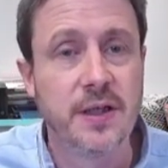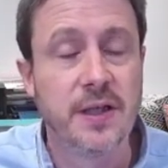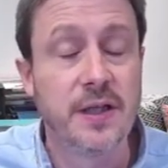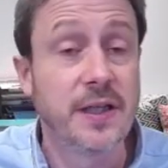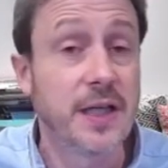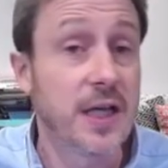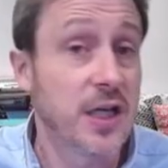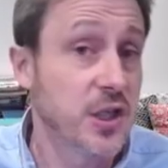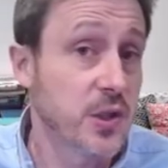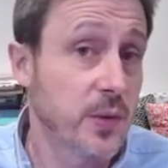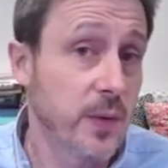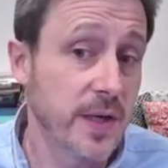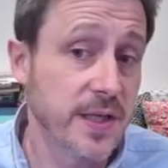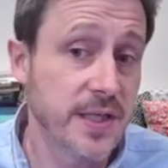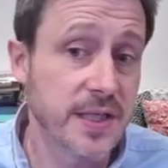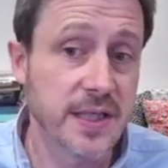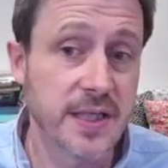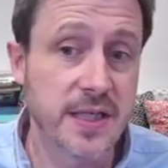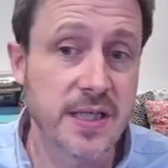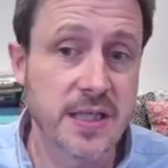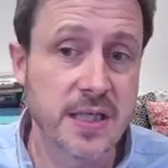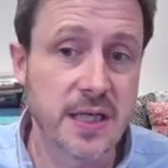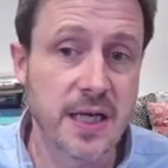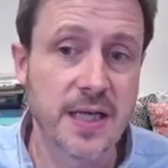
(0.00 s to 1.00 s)
Now, 20
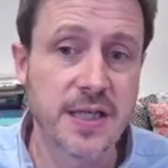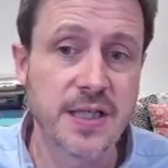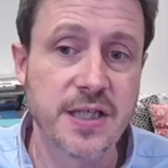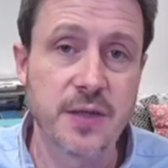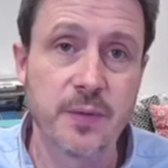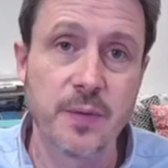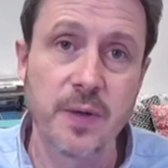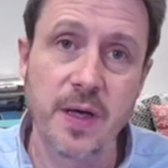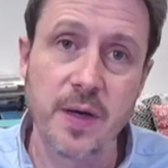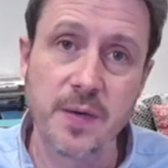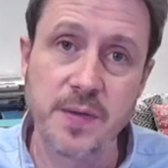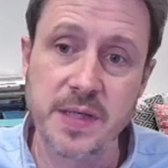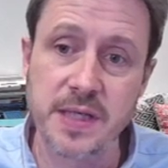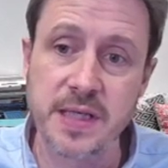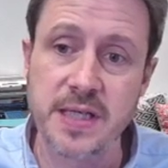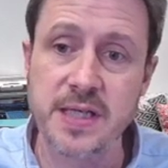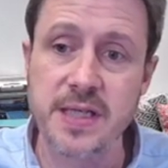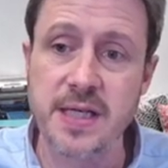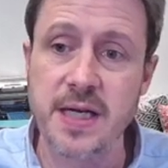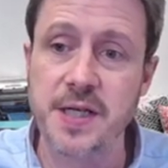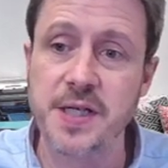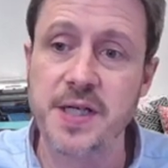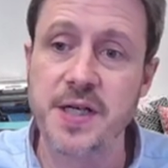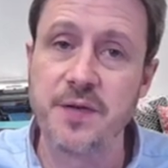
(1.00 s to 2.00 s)
years later, when I was
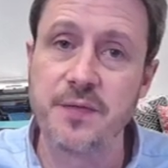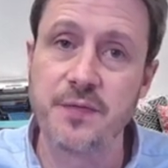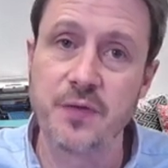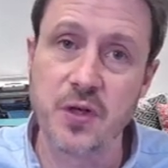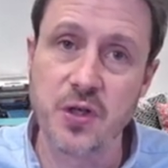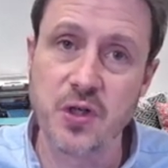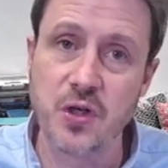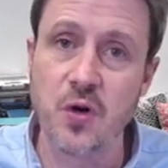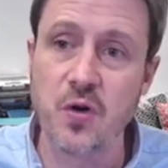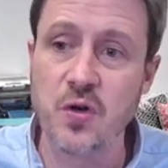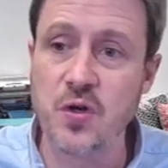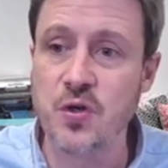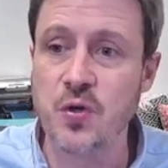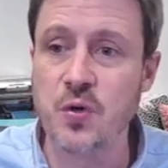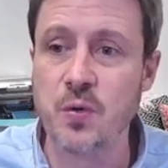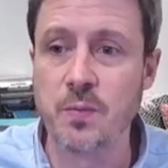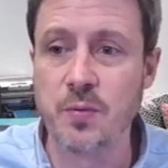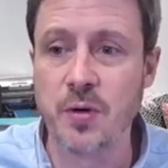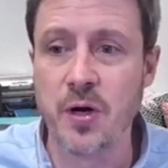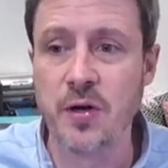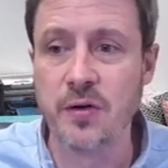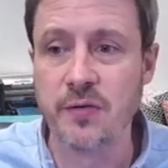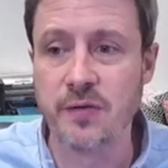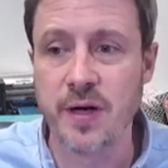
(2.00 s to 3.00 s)
accepted for a doctoral
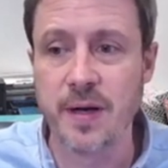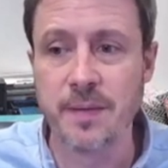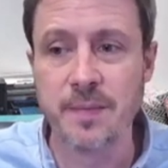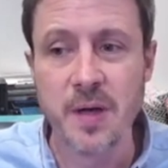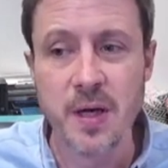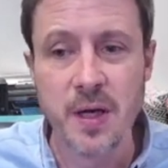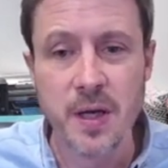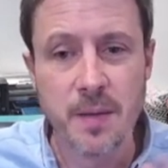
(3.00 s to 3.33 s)
program,